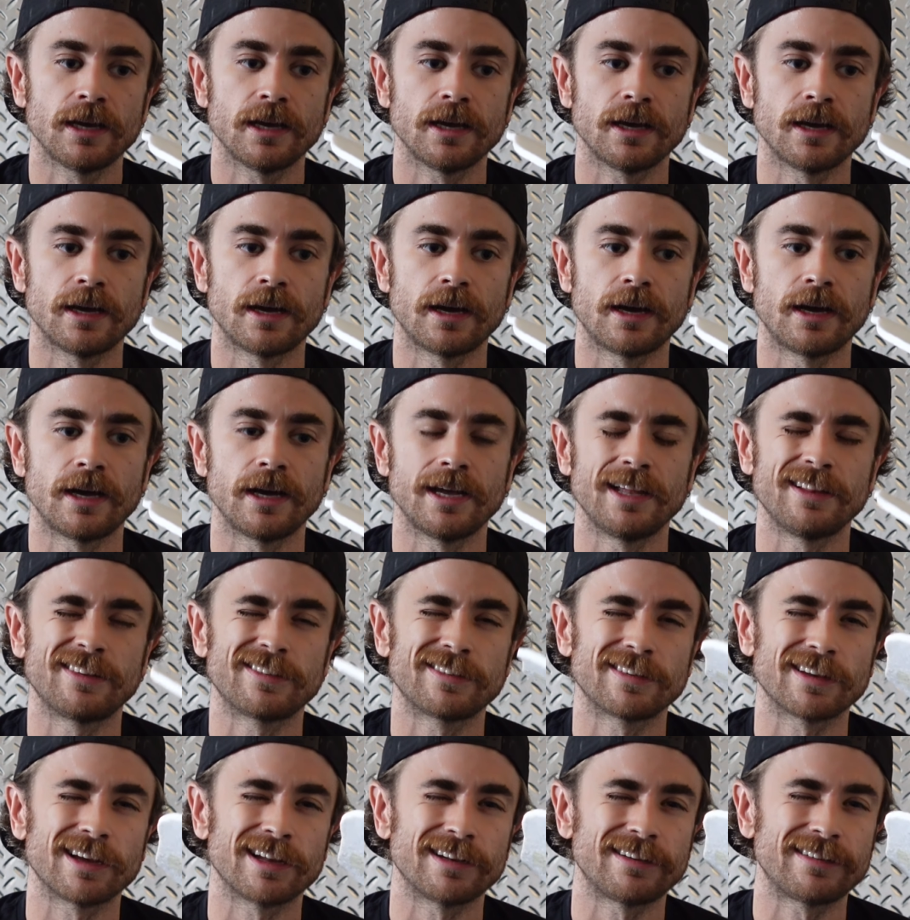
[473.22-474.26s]

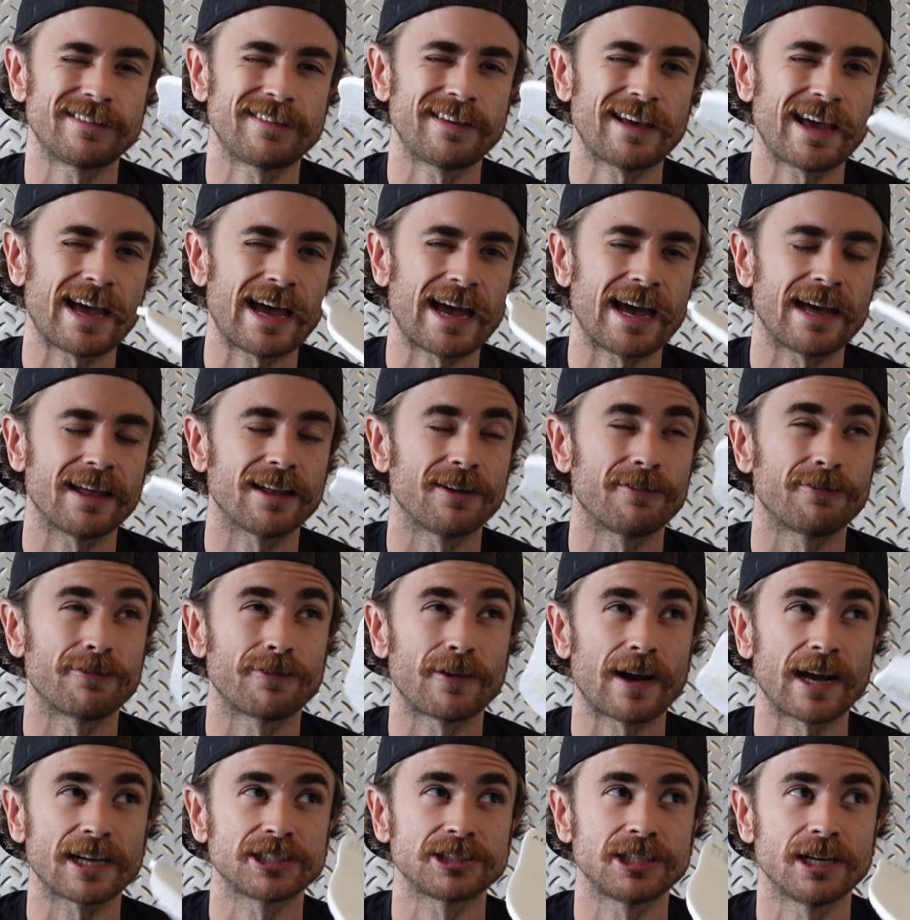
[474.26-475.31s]
It's a
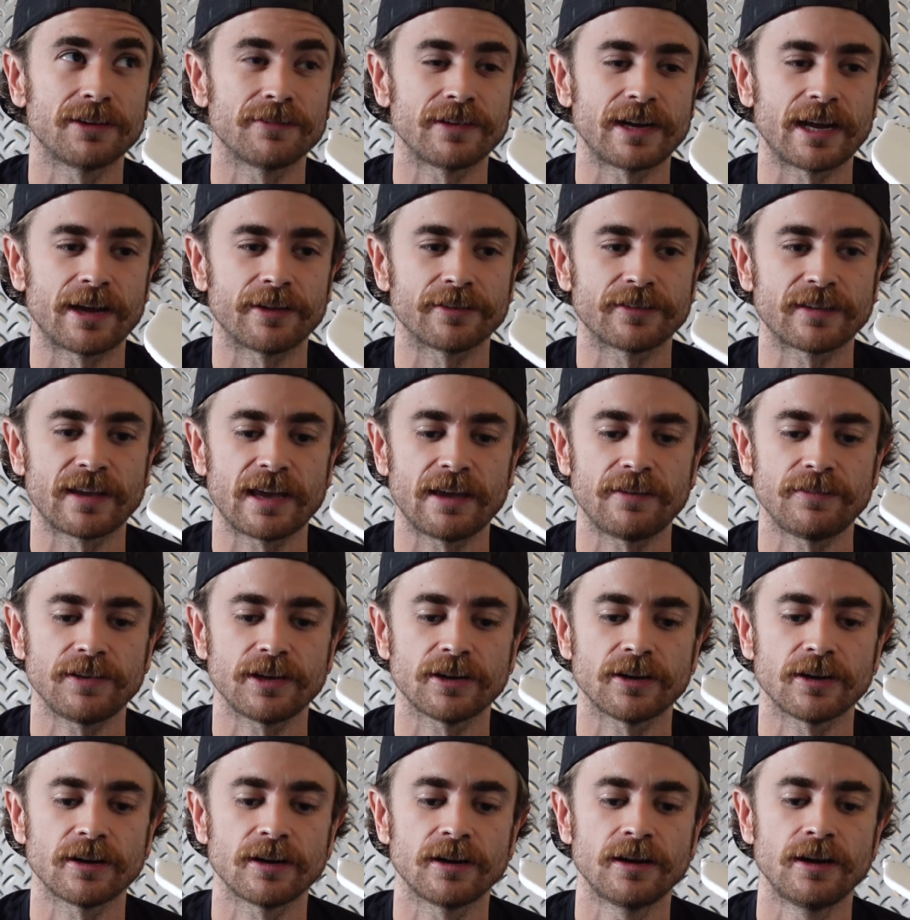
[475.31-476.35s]
fraction of an ounce
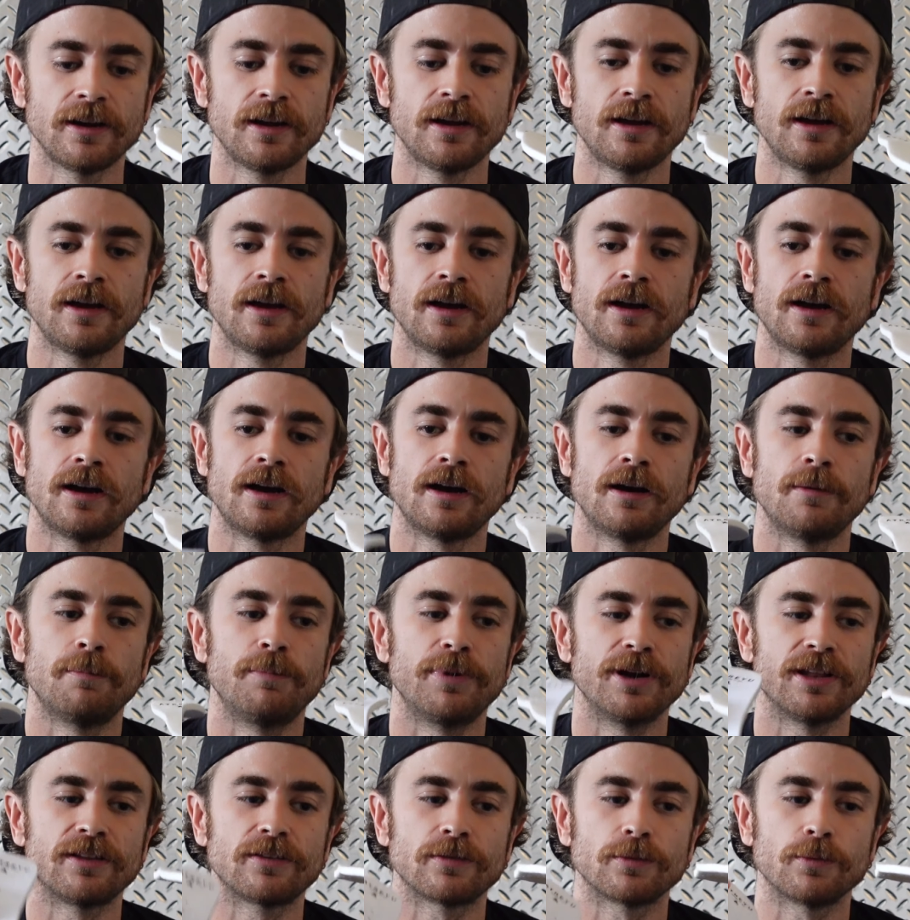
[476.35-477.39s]
heavier,
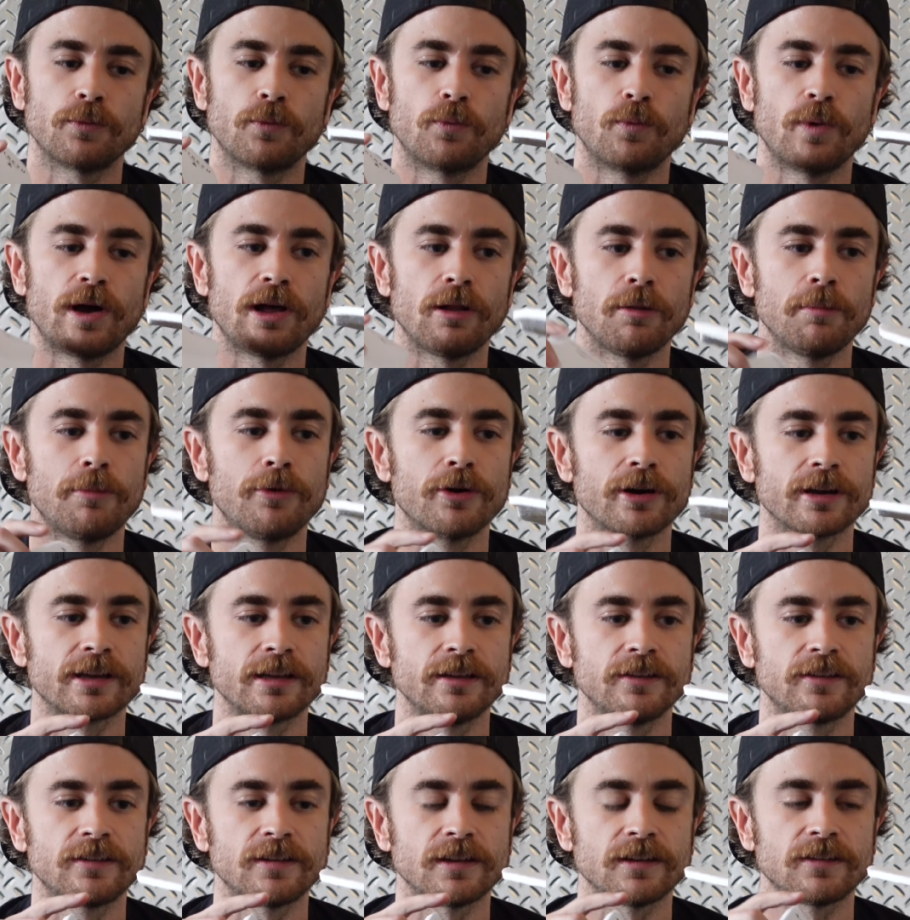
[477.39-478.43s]
but it's well more
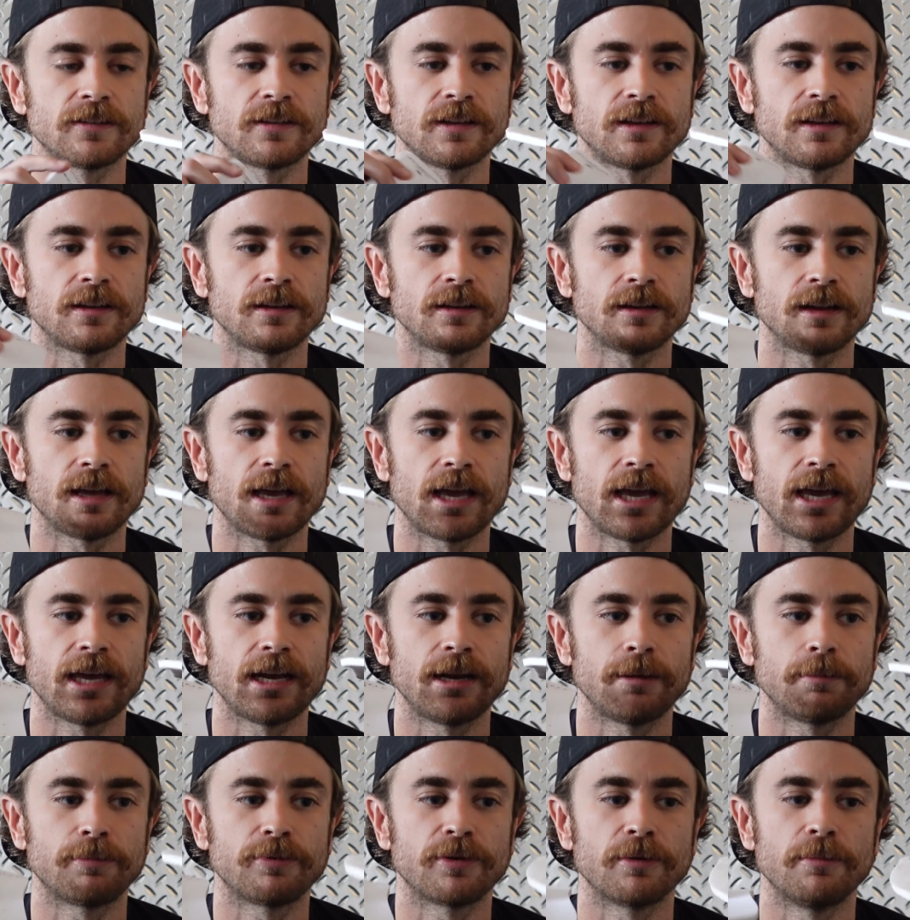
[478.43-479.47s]
consistent,
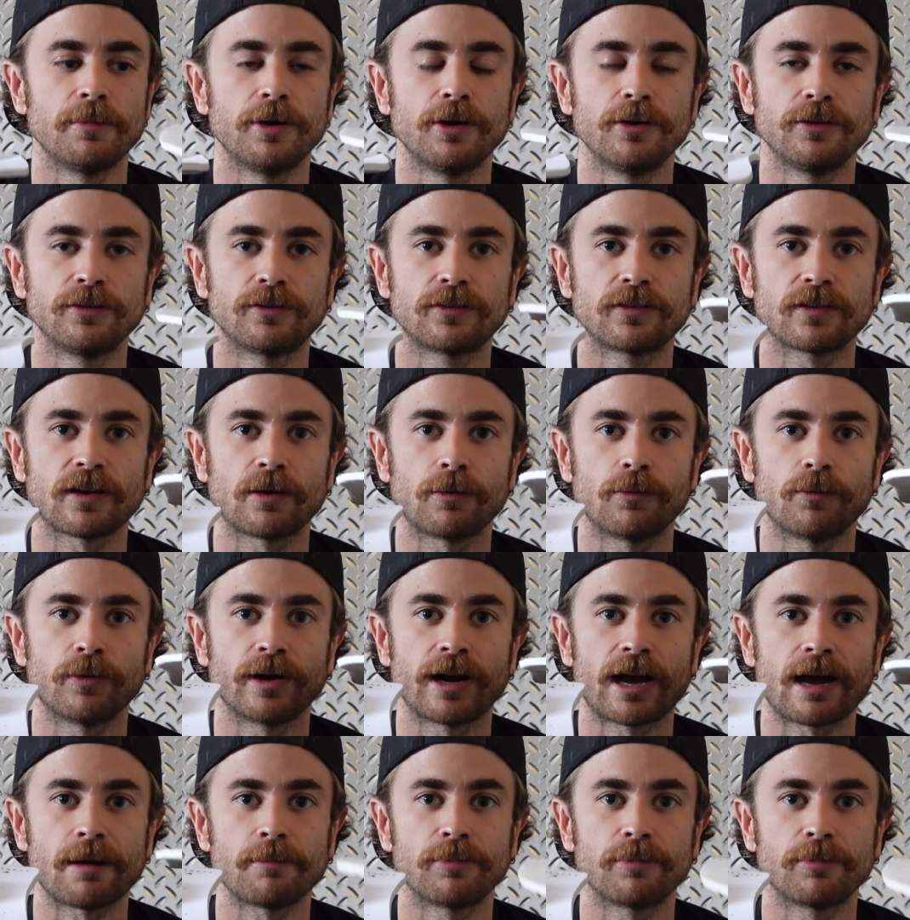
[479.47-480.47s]
and it promotes what I